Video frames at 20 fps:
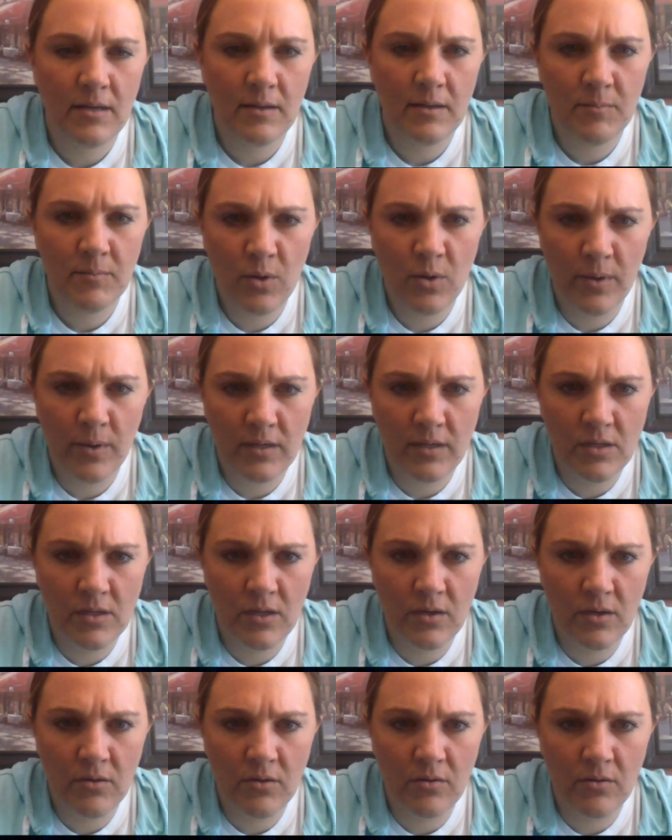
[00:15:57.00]
am going to
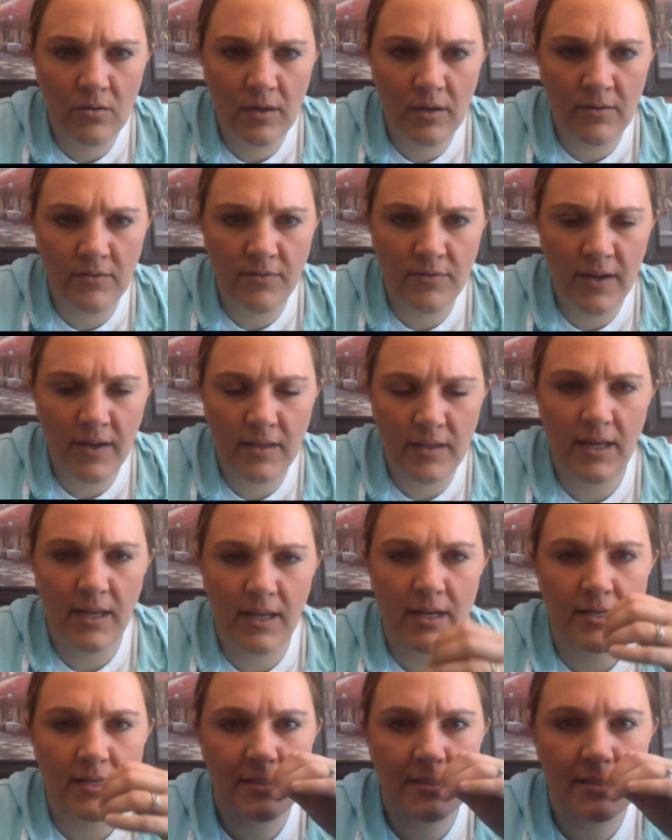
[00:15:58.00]
go and find
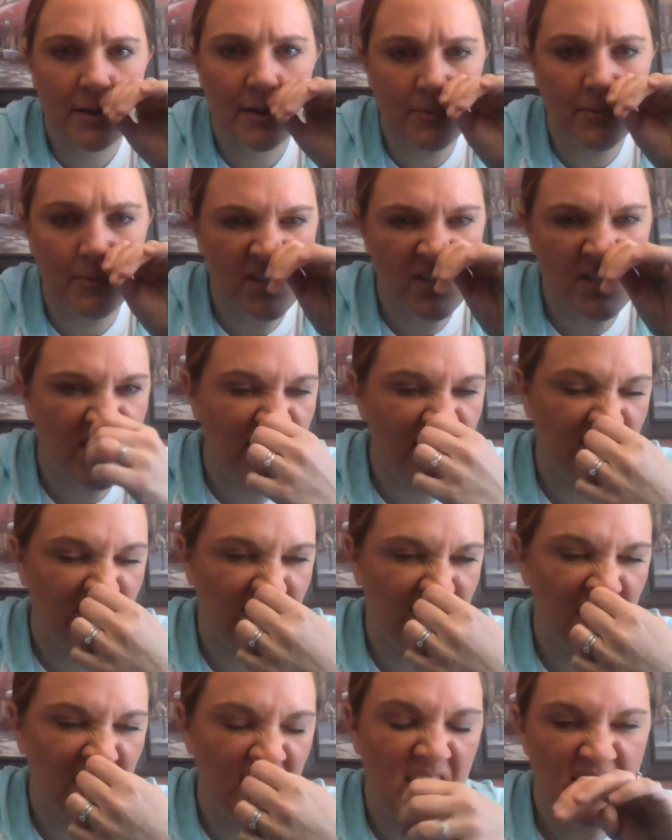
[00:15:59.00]
that Excel worksheet.
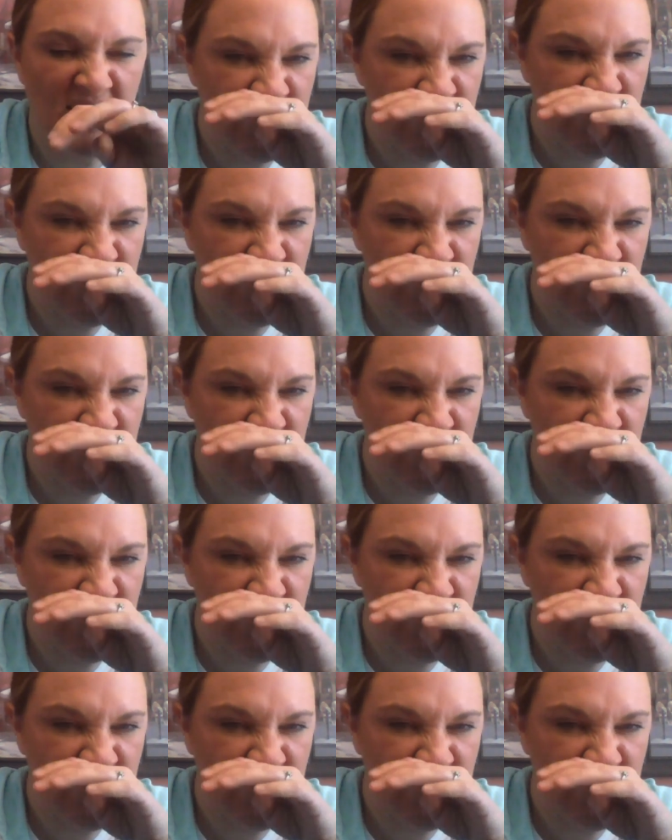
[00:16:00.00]
Hold on.